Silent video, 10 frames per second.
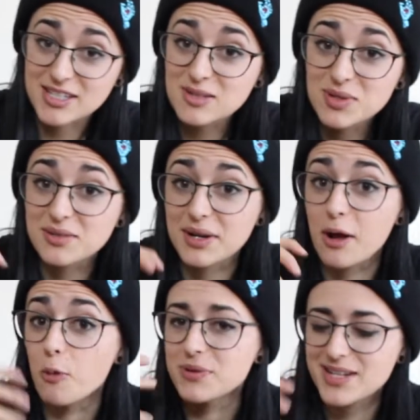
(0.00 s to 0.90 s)
This one, when I
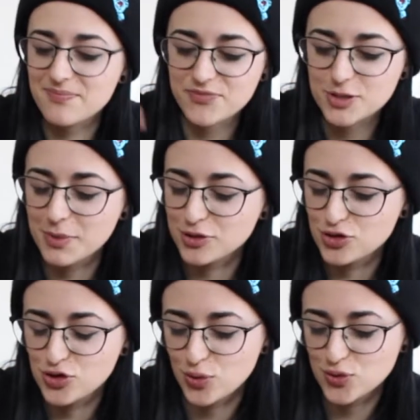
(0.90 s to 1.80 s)
opened it, it smelled
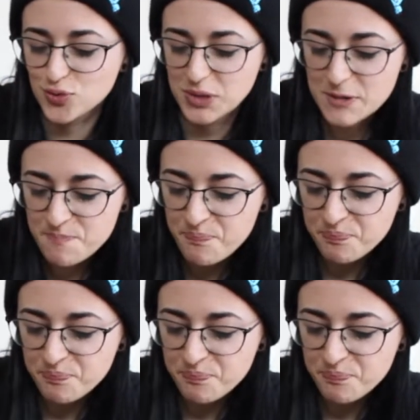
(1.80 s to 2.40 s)
so sweet.